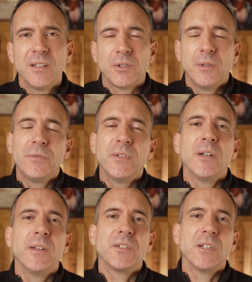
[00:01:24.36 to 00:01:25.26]
So even
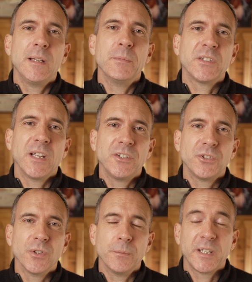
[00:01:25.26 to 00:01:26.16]
though there's a
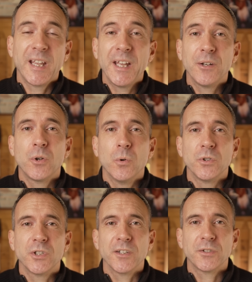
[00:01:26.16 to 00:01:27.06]
limitation on the mechanical
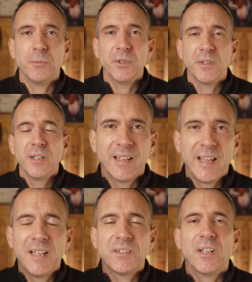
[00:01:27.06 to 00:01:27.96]
adjustment, the
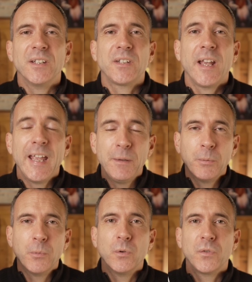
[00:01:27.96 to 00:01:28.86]
headset is
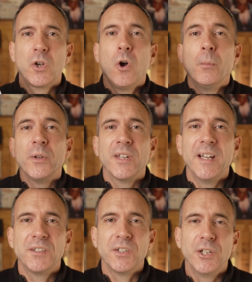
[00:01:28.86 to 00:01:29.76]
capable of
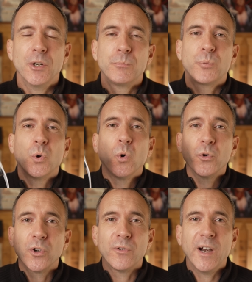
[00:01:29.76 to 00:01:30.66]
accommodating a
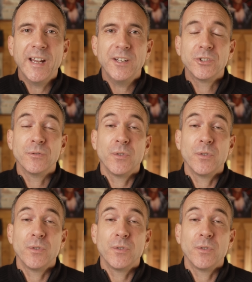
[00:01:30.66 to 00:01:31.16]
broader range of